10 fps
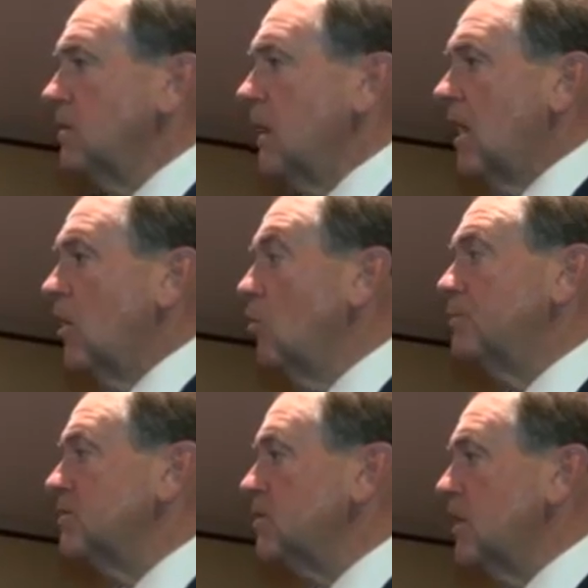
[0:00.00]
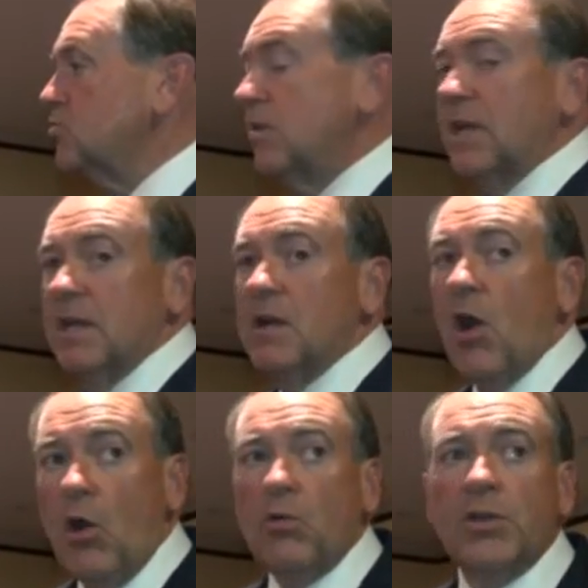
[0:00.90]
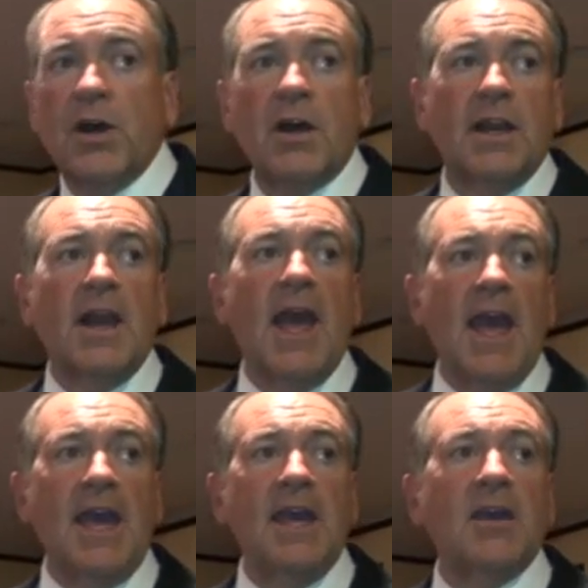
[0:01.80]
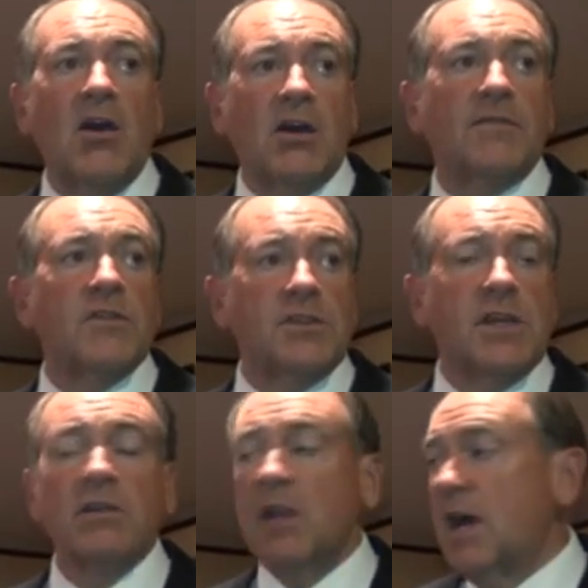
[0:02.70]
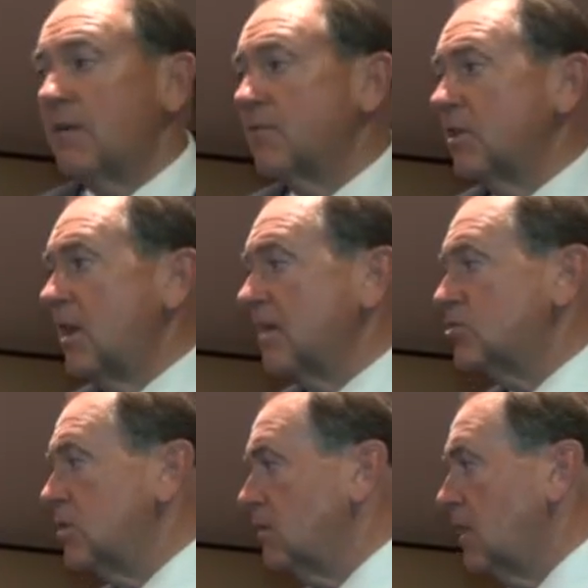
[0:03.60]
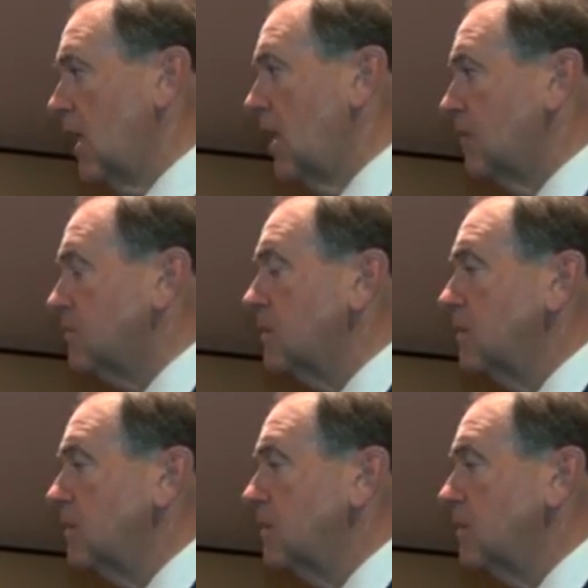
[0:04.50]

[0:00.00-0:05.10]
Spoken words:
I hope this country can hold on and hang on for dear life for the next year and a half.